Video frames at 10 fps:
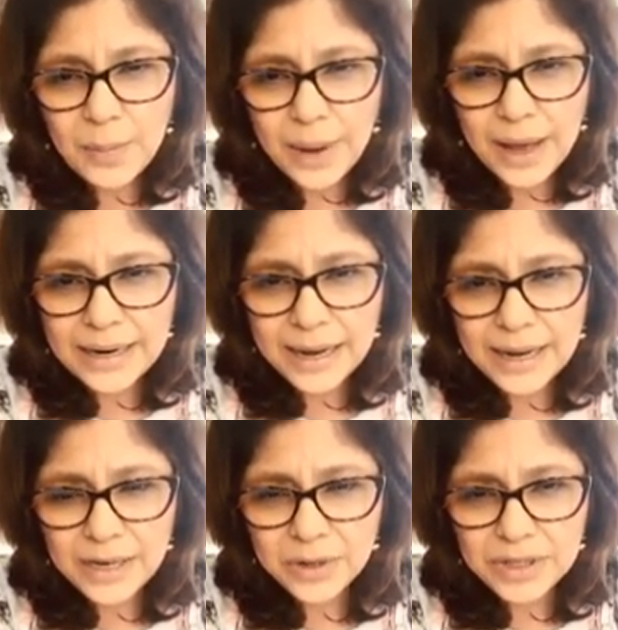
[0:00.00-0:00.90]
But
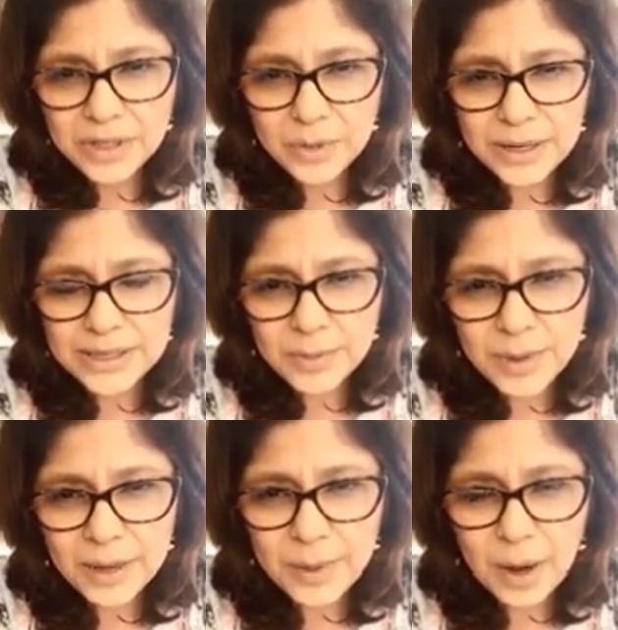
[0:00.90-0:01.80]
I don't just want to
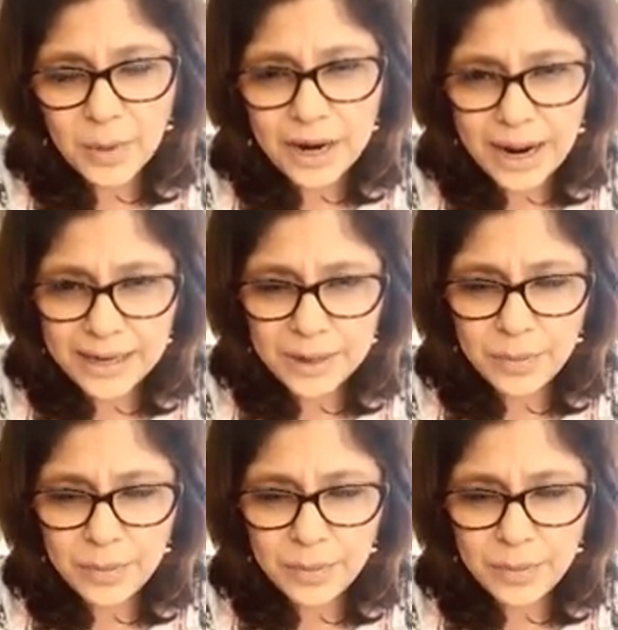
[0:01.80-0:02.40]
speak about what I